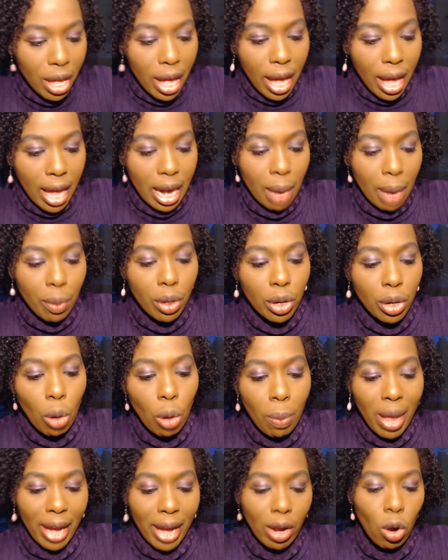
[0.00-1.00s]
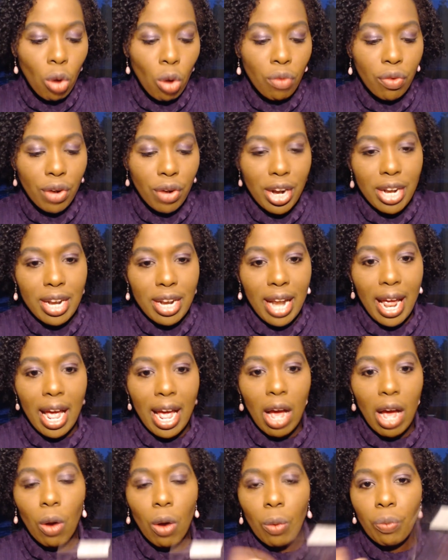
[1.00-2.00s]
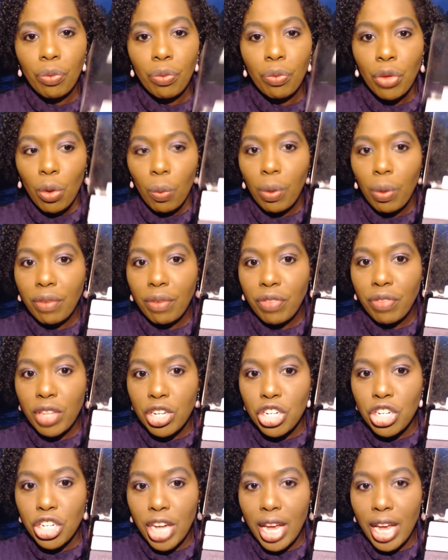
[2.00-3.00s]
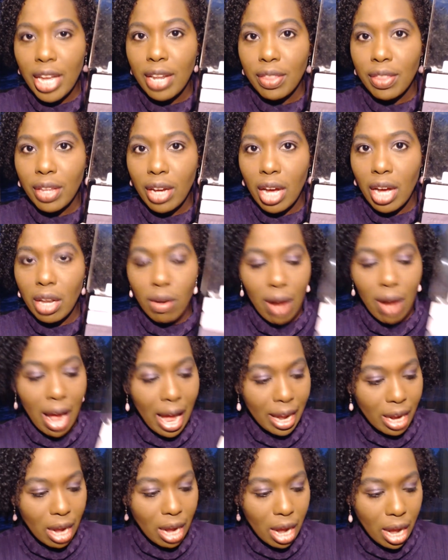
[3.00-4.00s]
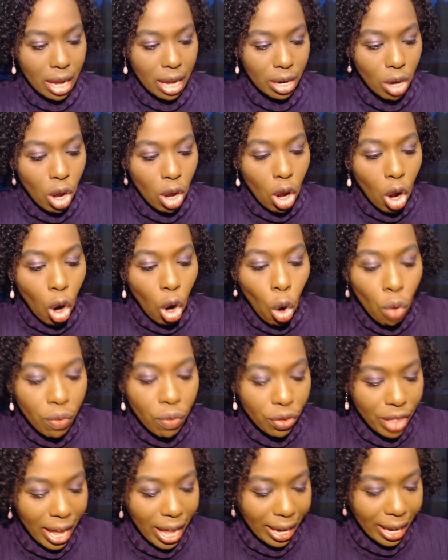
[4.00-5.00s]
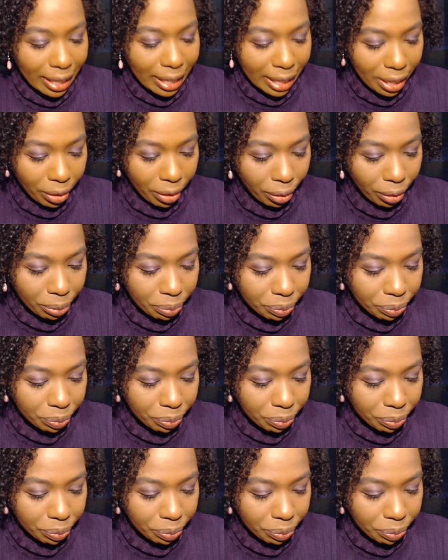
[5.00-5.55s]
And I'm going to go back over it now with this shade in the Color Icon over that glitter.